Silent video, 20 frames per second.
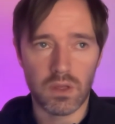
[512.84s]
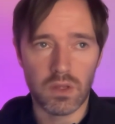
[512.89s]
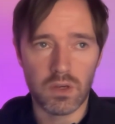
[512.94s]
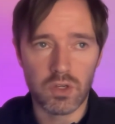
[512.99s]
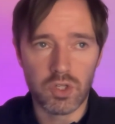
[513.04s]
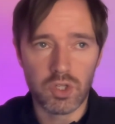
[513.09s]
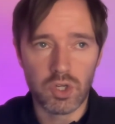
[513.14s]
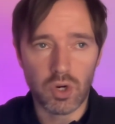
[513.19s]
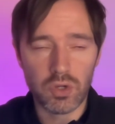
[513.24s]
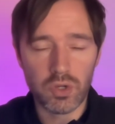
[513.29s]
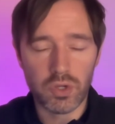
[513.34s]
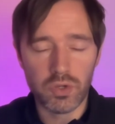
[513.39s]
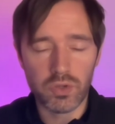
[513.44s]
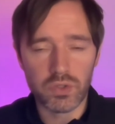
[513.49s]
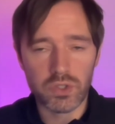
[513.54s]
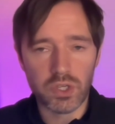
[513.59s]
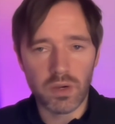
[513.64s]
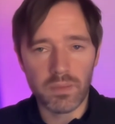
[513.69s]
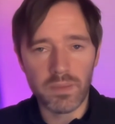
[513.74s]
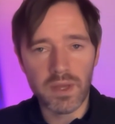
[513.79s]
Doku's
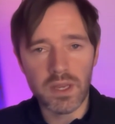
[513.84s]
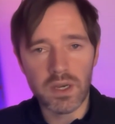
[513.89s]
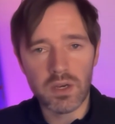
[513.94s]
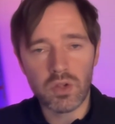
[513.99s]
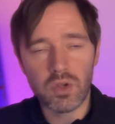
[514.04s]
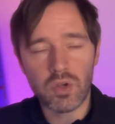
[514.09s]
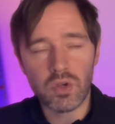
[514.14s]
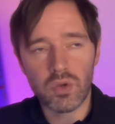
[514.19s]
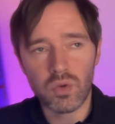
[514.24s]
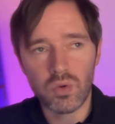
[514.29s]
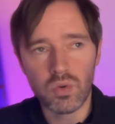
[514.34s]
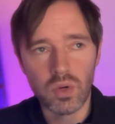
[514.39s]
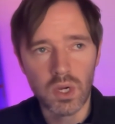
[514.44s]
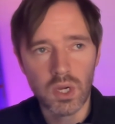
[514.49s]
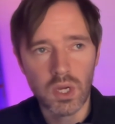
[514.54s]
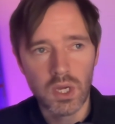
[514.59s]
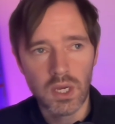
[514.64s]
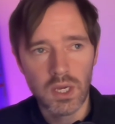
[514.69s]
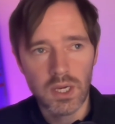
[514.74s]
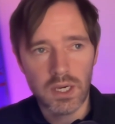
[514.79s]
come in, who
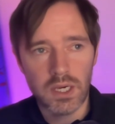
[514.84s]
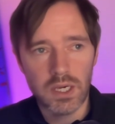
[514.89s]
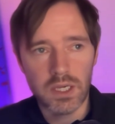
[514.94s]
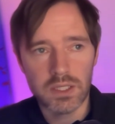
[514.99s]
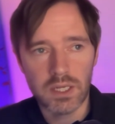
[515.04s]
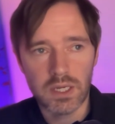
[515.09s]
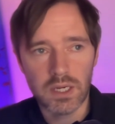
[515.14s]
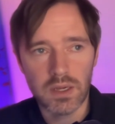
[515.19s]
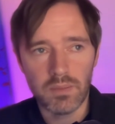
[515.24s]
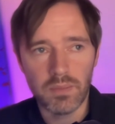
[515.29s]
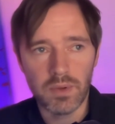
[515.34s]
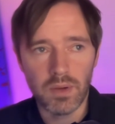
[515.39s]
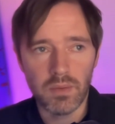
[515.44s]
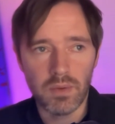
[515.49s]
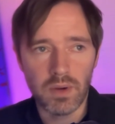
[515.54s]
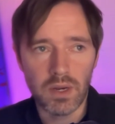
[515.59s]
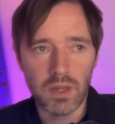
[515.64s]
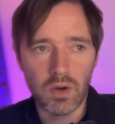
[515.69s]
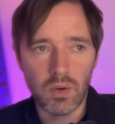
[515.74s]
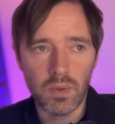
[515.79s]
is a
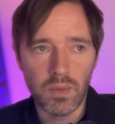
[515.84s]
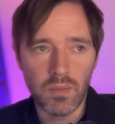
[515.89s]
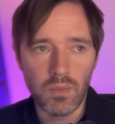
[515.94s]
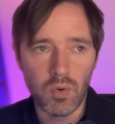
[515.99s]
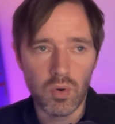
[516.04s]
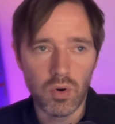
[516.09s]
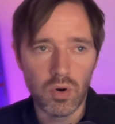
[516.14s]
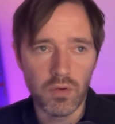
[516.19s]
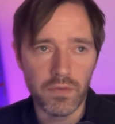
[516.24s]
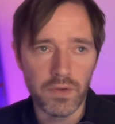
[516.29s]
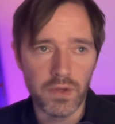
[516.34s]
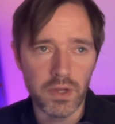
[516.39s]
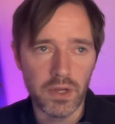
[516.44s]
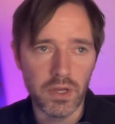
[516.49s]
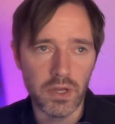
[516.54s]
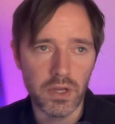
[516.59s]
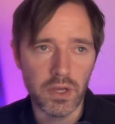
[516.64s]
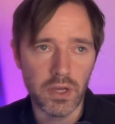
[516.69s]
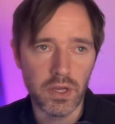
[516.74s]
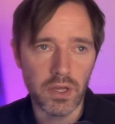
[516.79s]
little bit more of
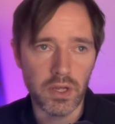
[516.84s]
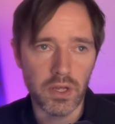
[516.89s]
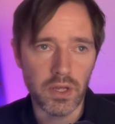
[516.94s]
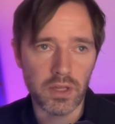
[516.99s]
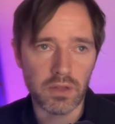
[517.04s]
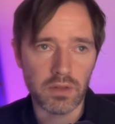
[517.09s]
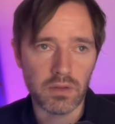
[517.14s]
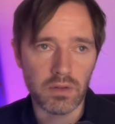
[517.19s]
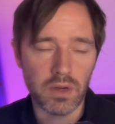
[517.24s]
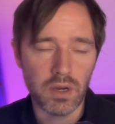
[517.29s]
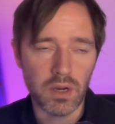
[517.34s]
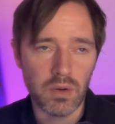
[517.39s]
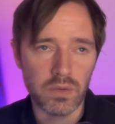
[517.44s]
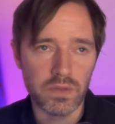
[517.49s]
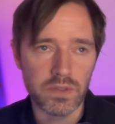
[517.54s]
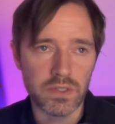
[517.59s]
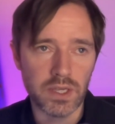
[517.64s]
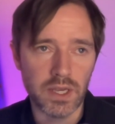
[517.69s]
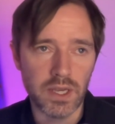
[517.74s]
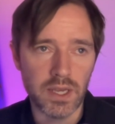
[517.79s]
a I would
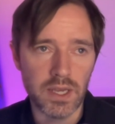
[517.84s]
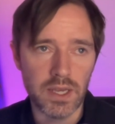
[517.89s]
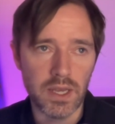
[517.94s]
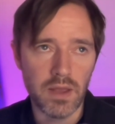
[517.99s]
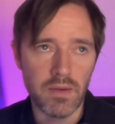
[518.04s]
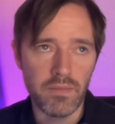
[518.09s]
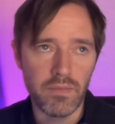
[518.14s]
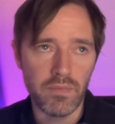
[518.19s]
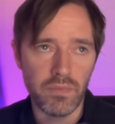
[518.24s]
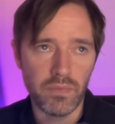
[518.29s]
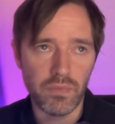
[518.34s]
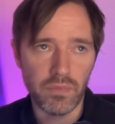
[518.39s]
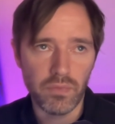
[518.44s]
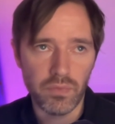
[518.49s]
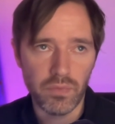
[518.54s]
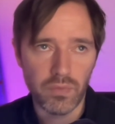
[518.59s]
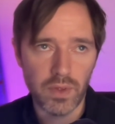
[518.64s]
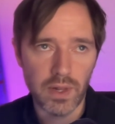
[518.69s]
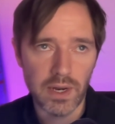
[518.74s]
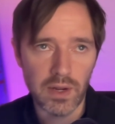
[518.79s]
say, a
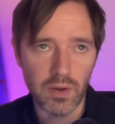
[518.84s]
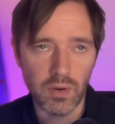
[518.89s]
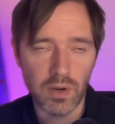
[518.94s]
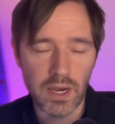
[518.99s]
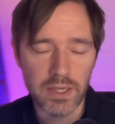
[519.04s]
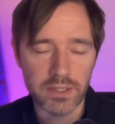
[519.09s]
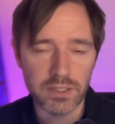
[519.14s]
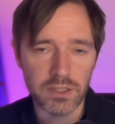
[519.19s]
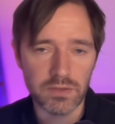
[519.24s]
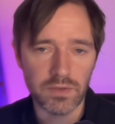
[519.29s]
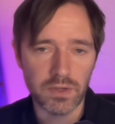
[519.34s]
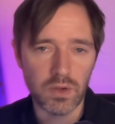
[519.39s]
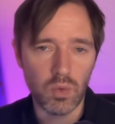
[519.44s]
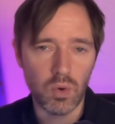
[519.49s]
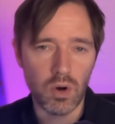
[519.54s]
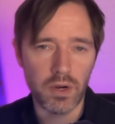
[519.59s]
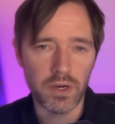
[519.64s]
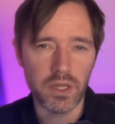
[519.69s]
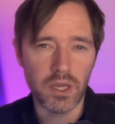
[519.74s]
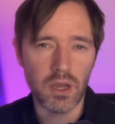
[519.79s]
little less of a
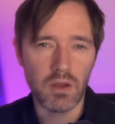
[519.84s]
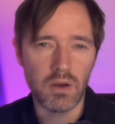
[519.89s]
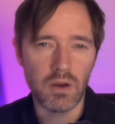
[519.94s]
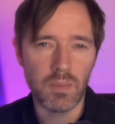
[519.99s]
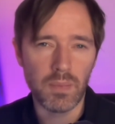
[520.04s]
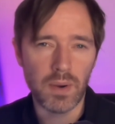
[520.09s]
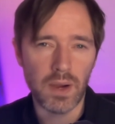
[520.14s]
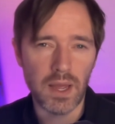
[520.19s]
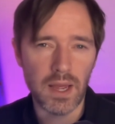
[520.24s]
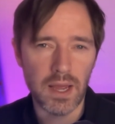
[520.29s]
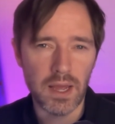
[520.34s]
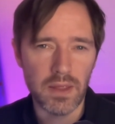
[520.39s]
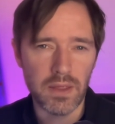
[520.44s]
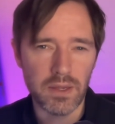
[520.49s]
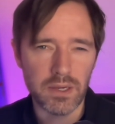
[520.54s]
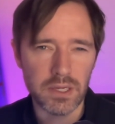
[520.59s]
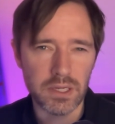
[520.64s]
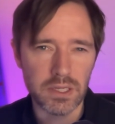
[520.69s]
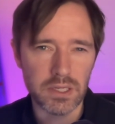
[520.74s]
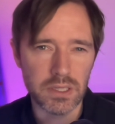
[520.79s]
Guardiola player
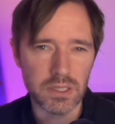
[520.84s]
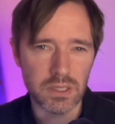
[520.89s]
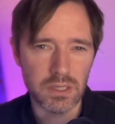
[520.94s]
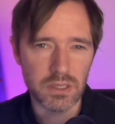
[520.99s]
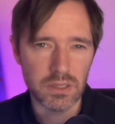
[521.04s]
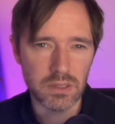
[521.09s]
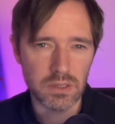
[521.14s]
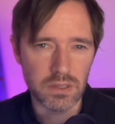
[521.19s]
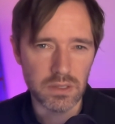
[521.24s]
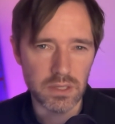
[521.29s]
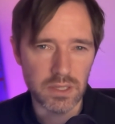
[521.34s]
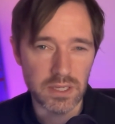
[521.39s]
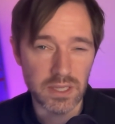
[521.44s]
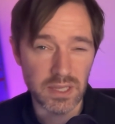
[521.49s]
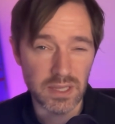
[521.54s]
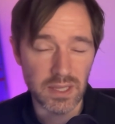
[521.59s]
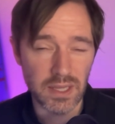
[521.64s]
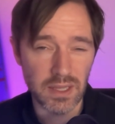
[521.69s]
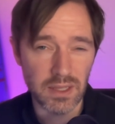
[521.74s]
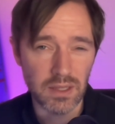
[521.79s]
than you'd
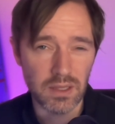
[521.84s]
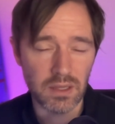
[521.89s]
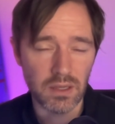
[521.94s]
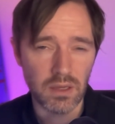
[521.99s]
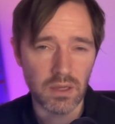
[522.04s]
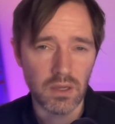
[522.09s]
think.